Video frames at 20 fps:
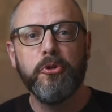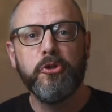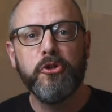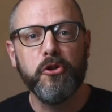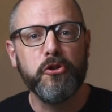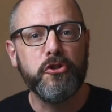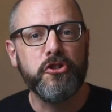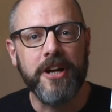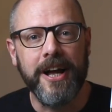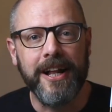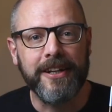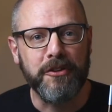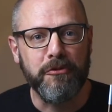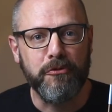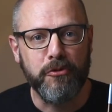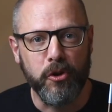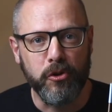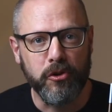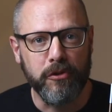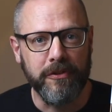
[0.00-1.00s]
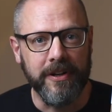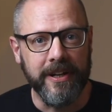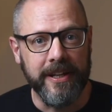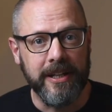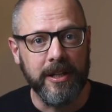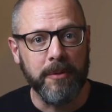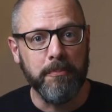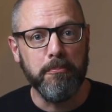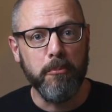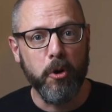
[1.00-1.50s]
your child in front of a little
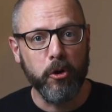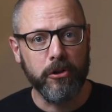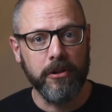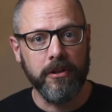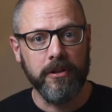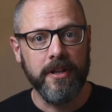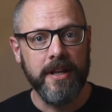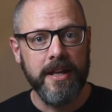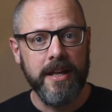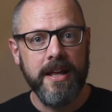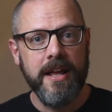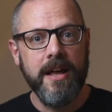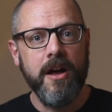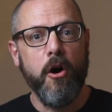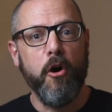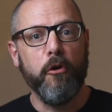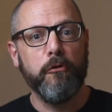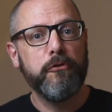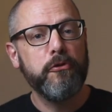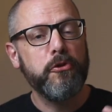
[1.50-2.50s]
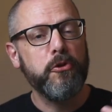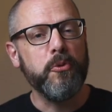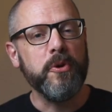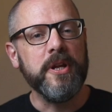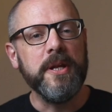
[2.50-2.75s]
model of 3